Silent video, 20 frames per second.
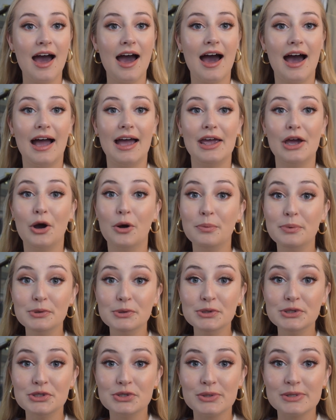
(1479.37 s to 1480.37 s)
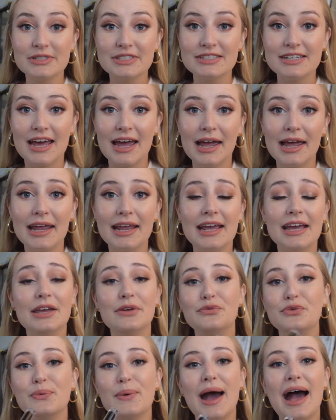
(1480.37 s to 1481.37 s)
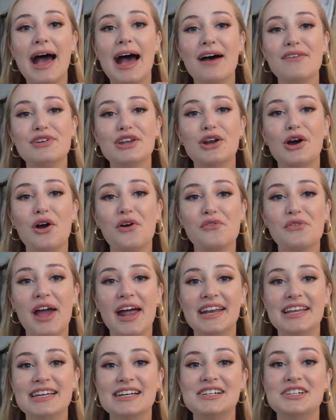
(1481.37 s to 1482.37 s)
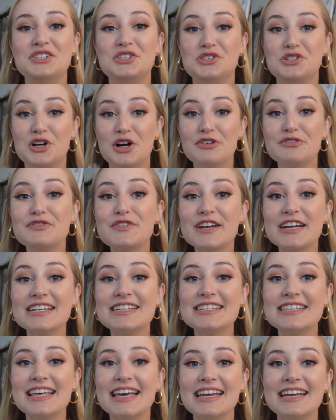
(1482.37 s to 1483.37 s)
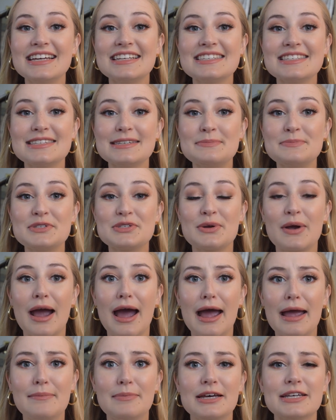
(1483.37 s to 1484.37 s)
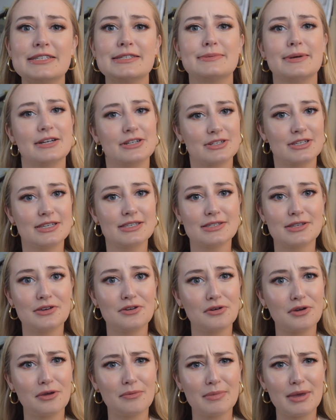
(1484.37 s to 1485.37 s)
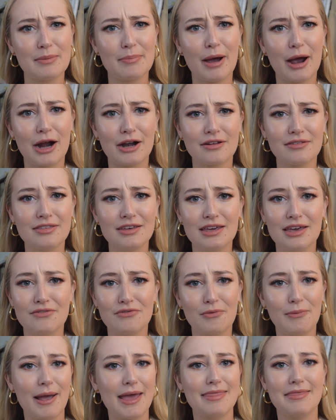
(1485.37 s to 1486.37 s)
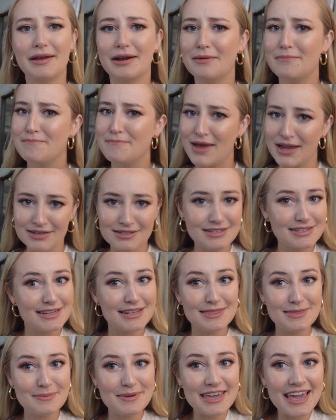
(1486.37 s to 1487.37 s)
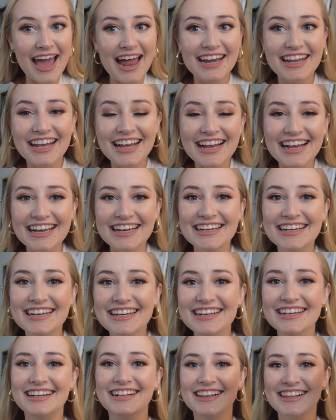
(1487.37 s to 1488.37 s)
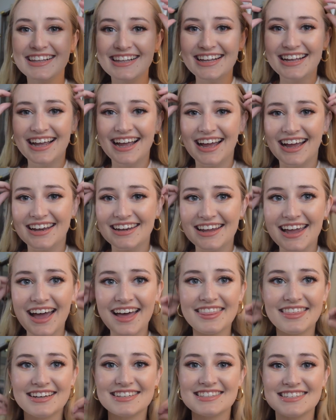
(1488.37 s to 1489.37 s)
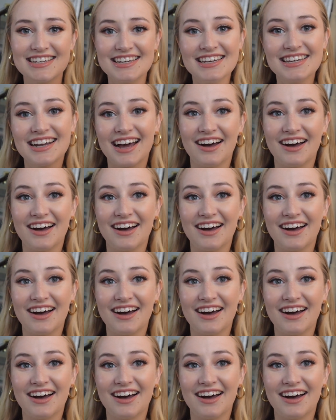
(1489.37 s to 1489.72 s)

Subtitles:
I hope you enjoyed today. If you haven't already, don't forget to like and subscribe, especially so you can be part of the giveaway that I mentioned at the beginning. And yeah, that's it.